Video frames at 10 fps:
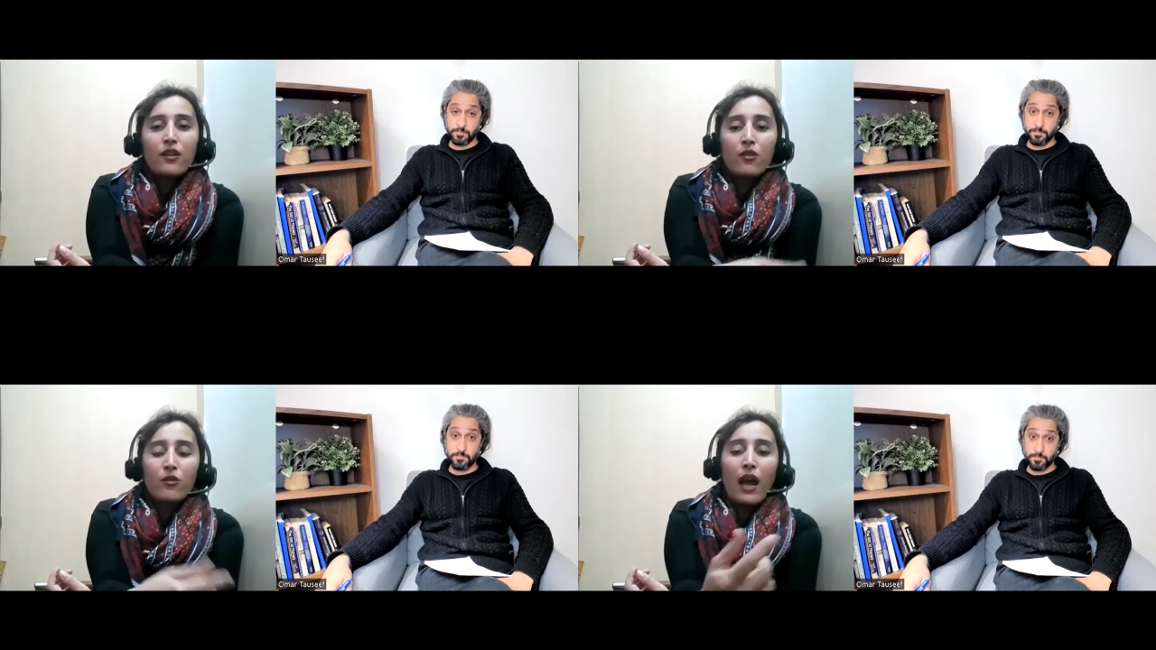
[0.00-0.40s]

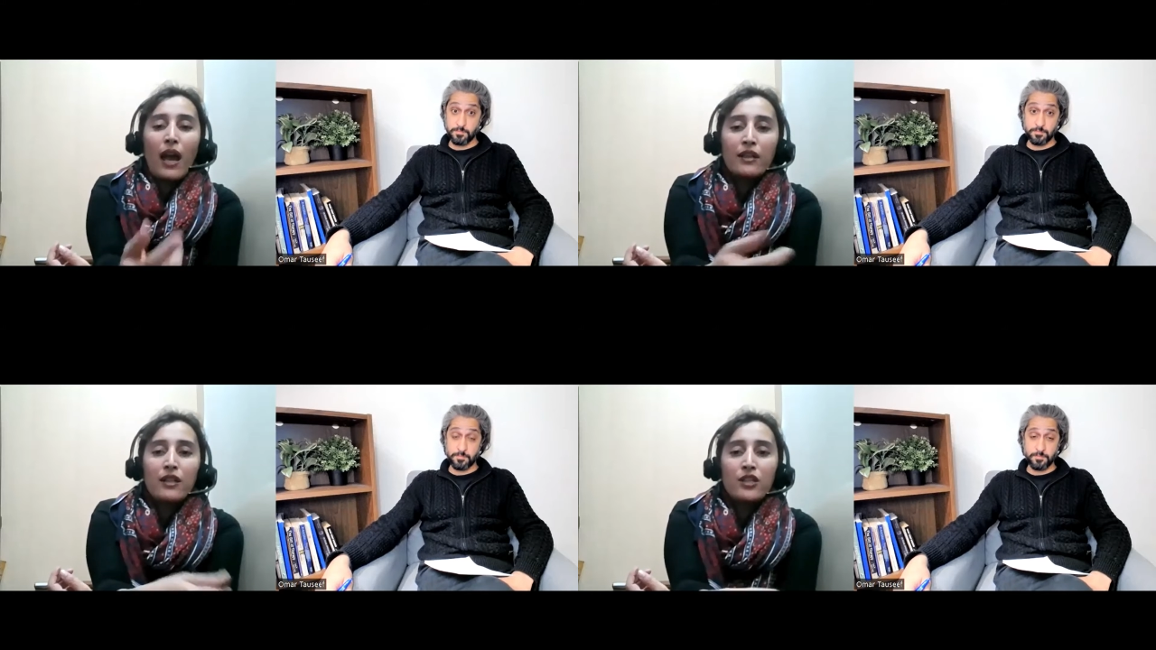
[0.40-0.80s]
Speaker 1: you know,
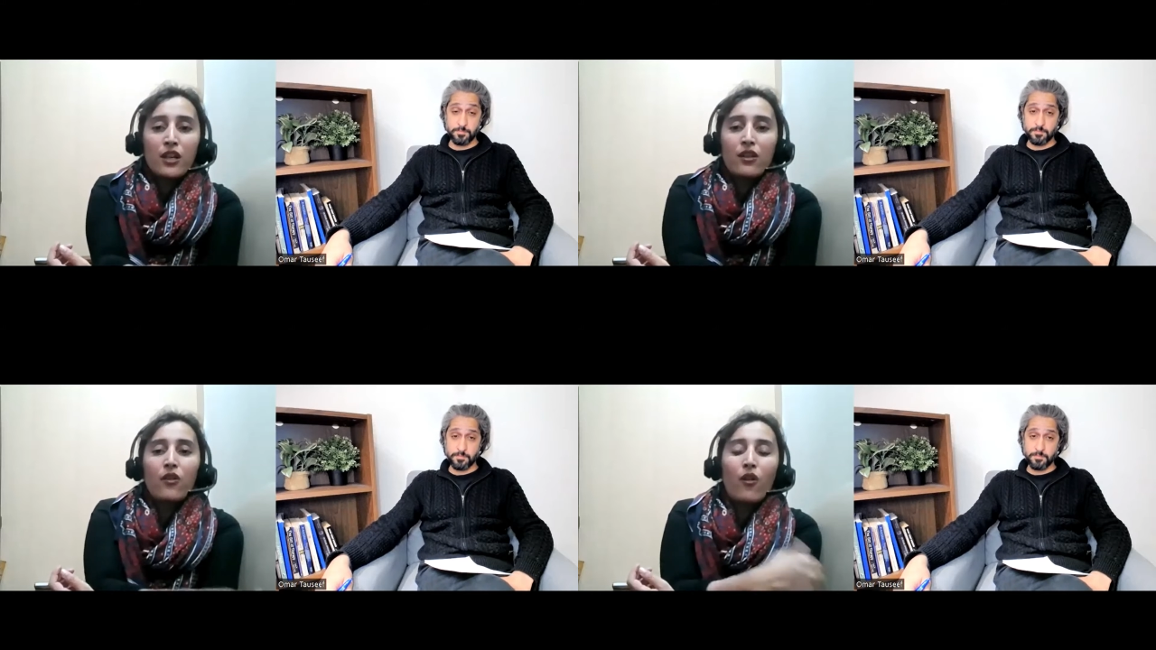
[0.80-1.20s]
at mm-hmm. each mm.
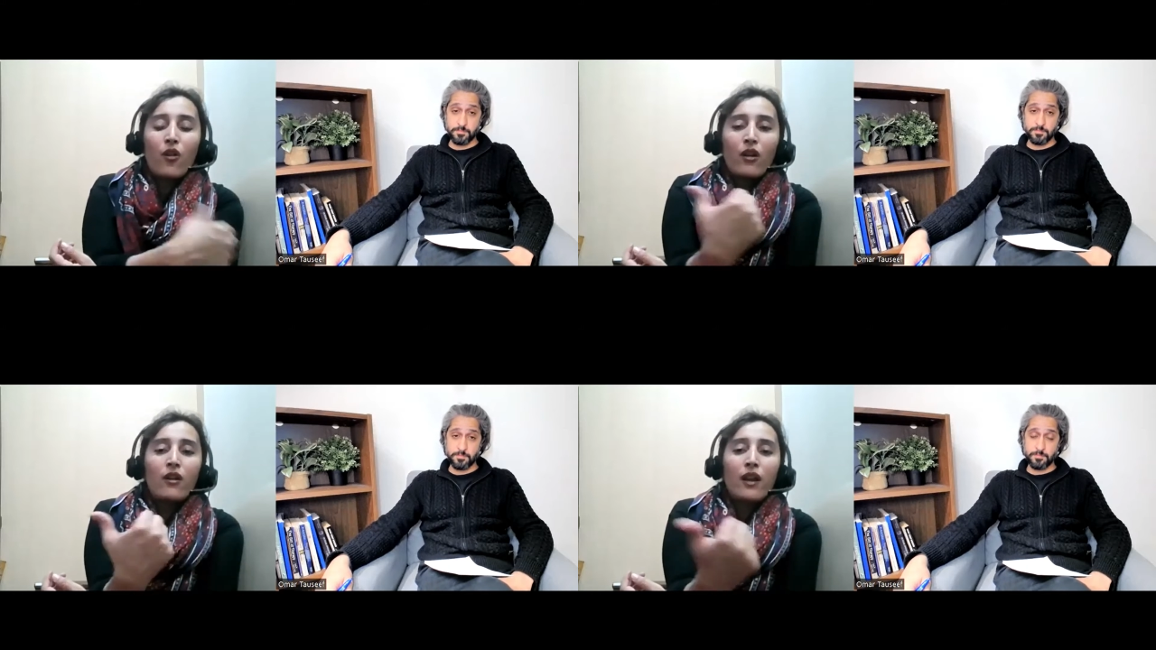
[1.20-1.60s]
other
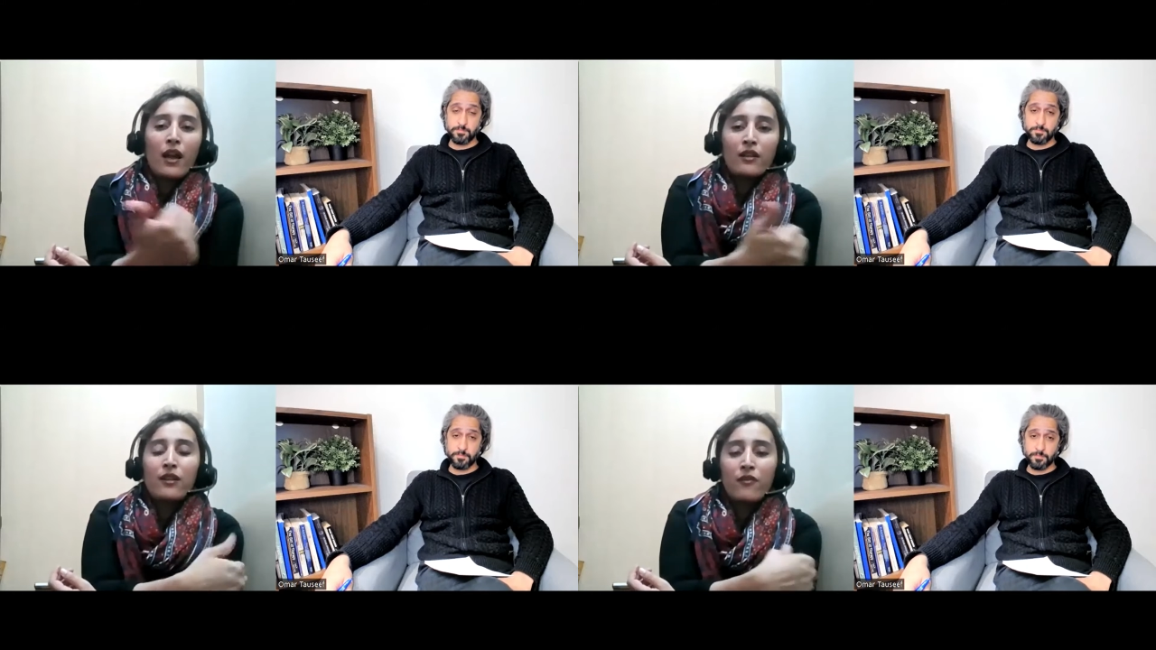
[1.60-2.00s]
or
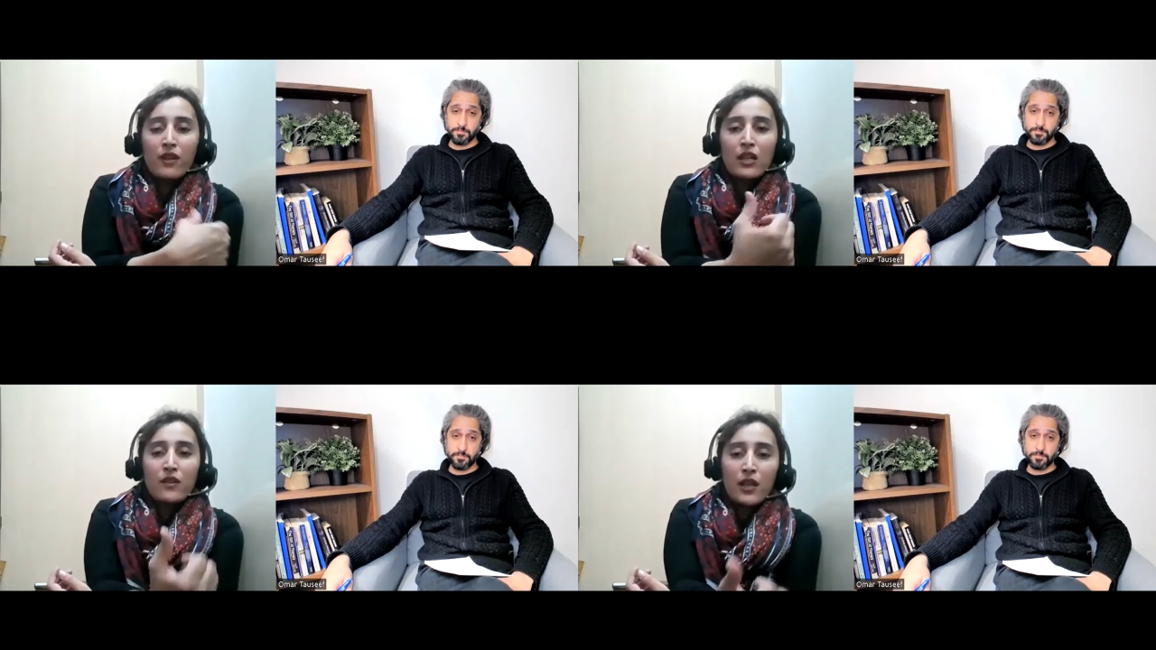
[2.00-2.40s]
at
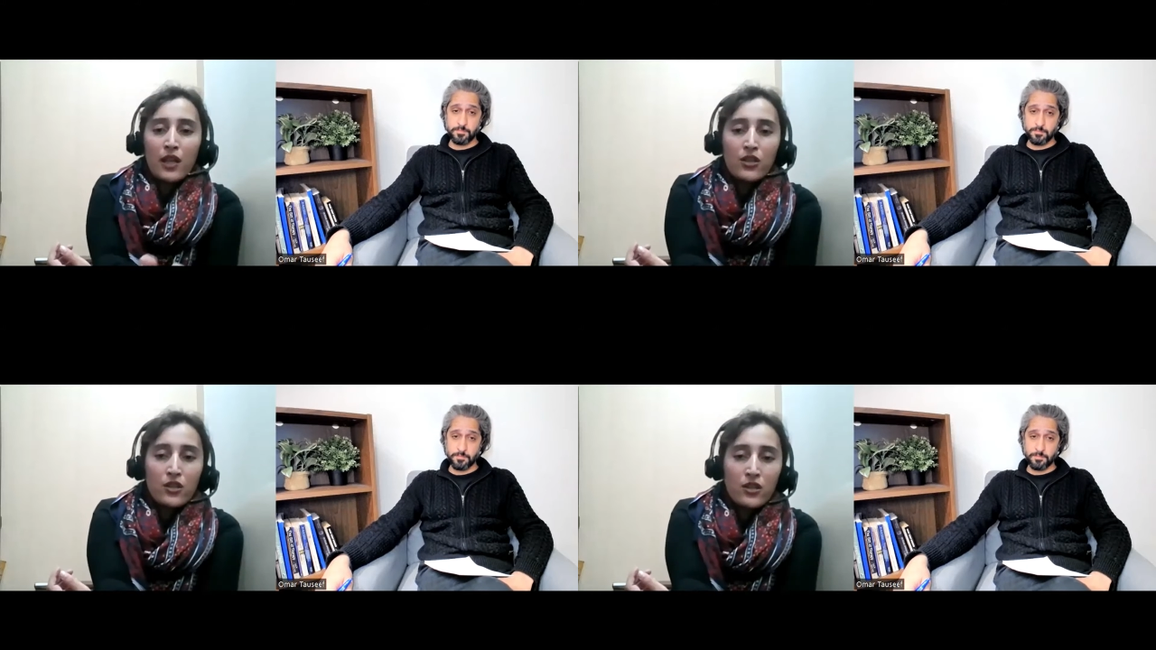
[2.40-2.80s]
difficult
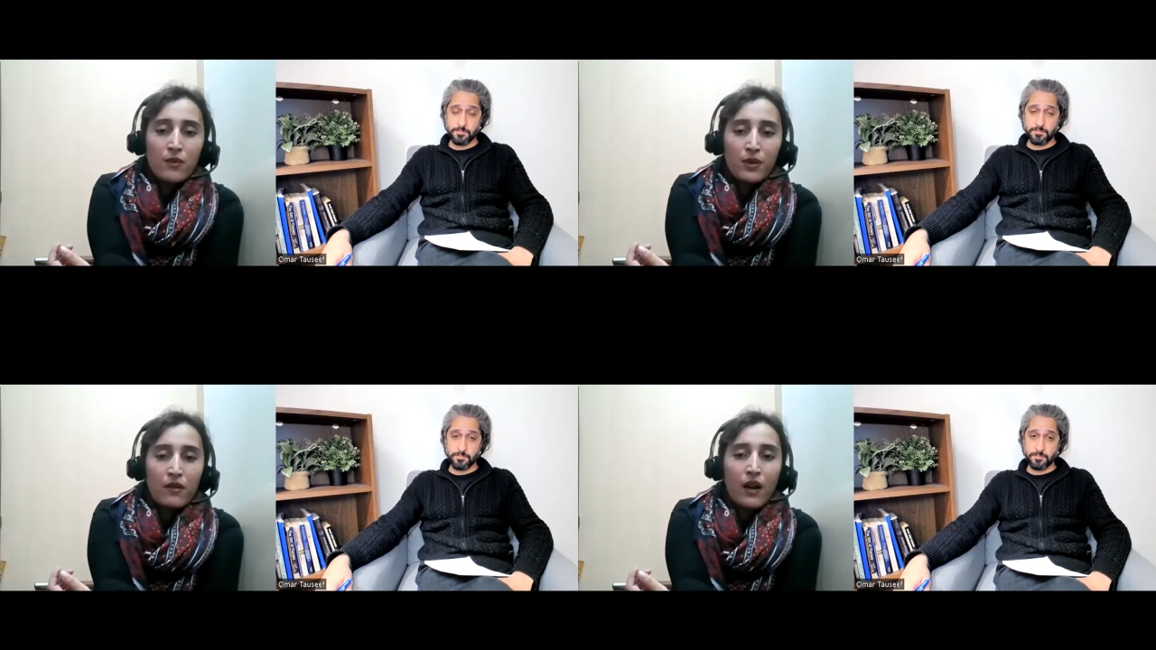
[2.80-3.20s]

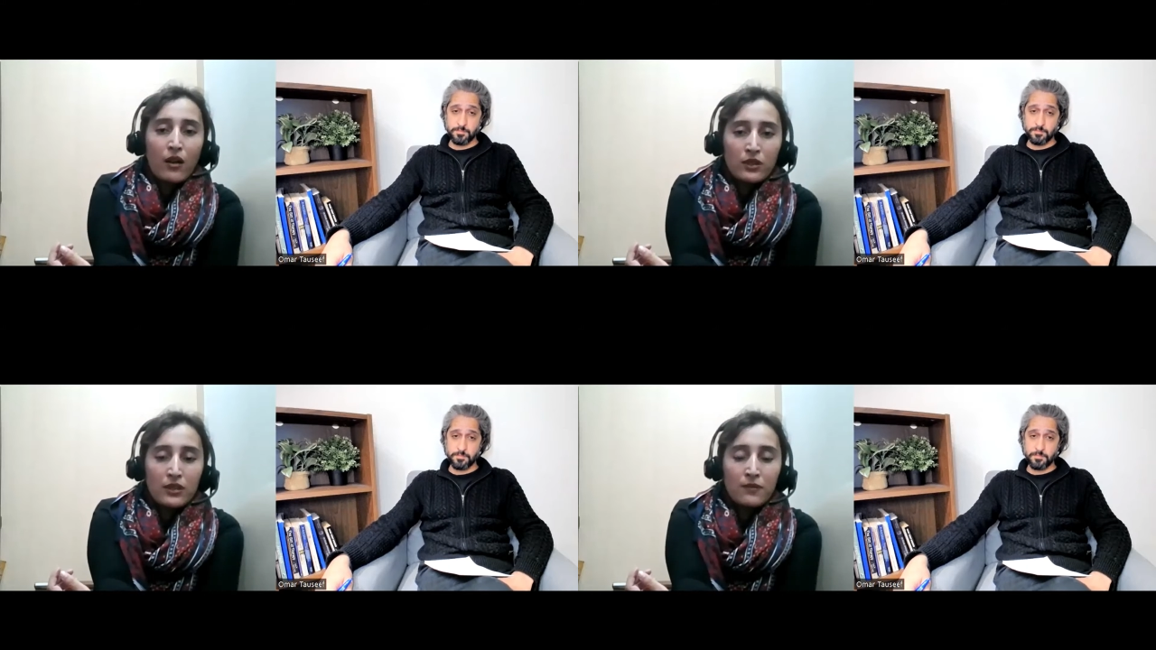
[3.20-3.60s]
relationships
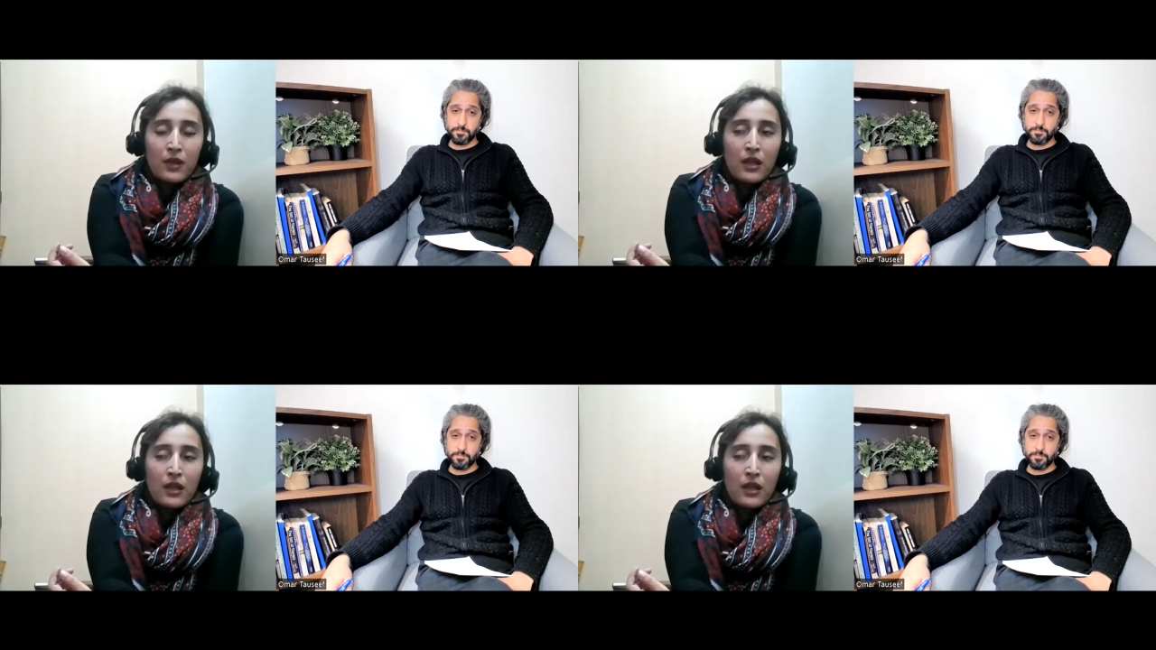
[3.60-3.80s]
around them.